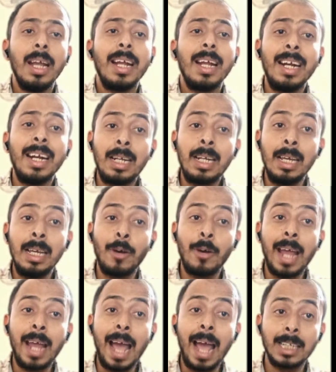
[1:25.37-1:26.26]
It
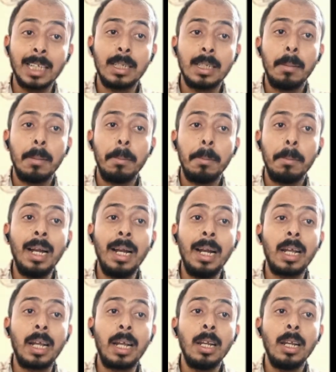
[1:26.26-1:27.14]
even has
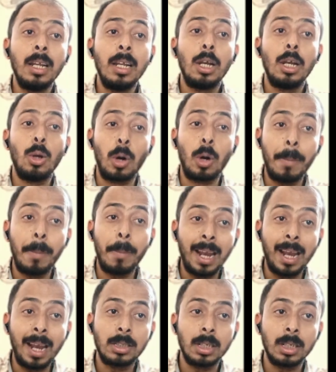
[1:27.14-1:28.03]
built-in load
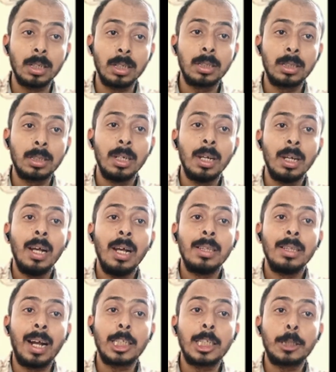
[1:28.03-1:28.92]
balancers
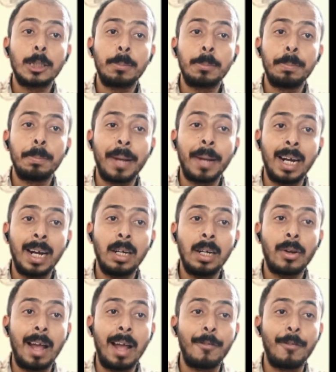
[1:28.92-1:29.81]
that spread
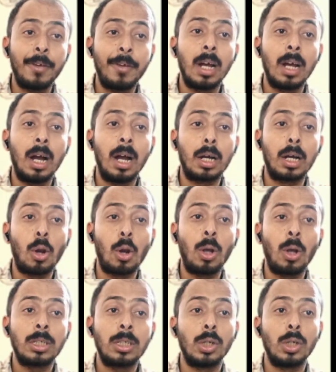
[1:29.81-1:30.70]
traffic
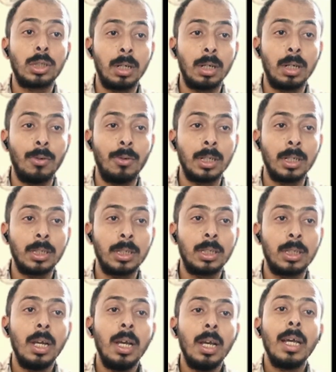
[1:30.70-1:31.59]
across your
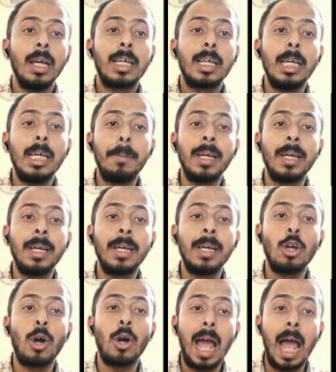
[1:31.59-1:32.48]
servers, keeping
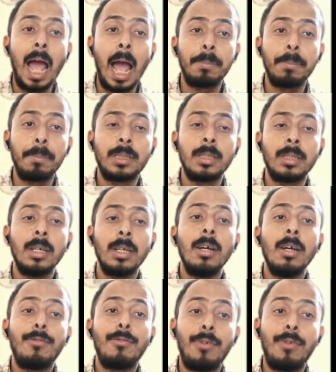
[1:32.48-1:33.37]
your apps
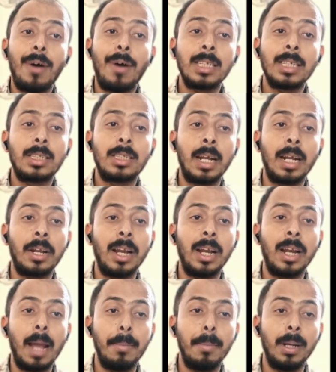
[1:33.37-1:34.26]
fast and
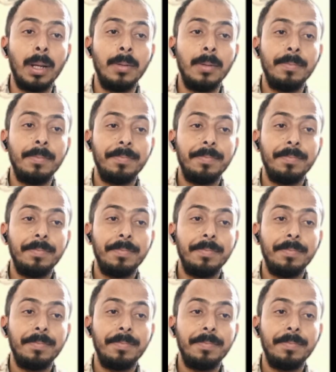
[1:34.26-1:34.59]
reliable.